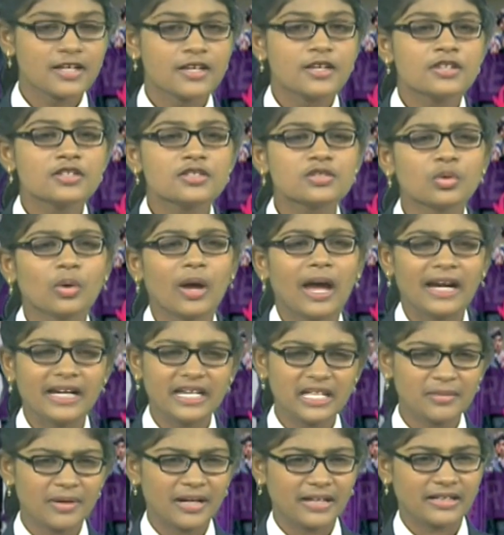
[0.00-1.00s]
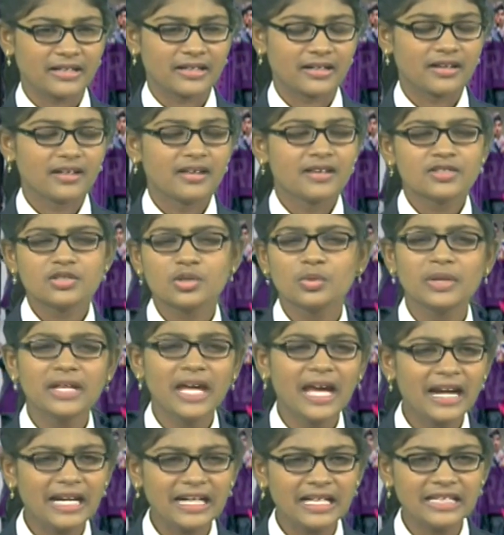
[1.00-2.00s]
So antimatter. So we
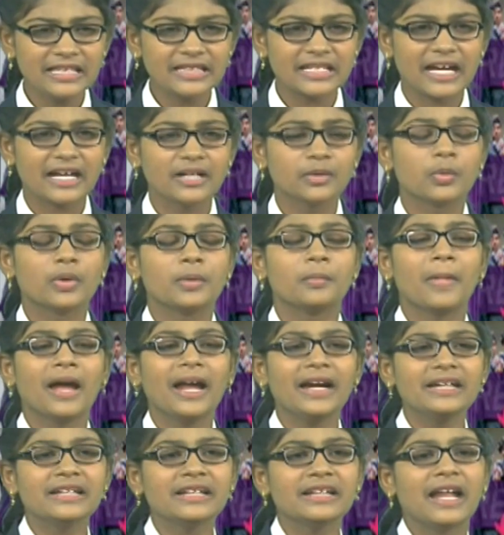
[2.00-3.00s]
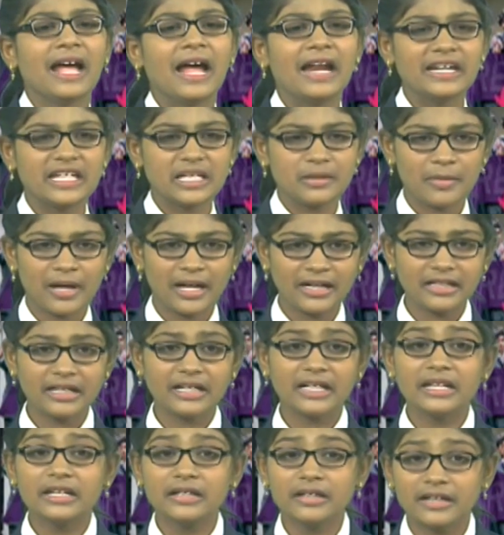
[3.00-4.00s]
have learned that when matter, antimatter
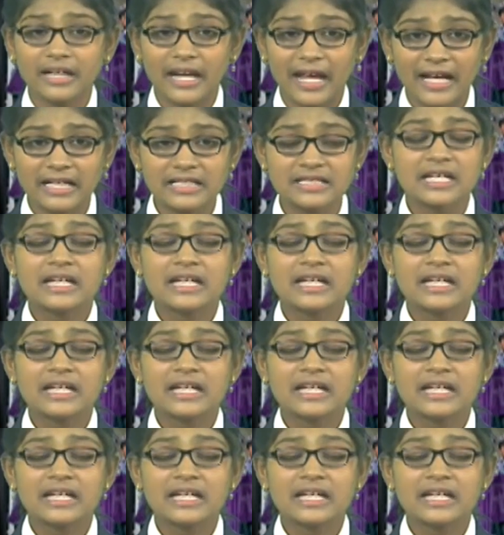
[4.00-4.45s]
interacts,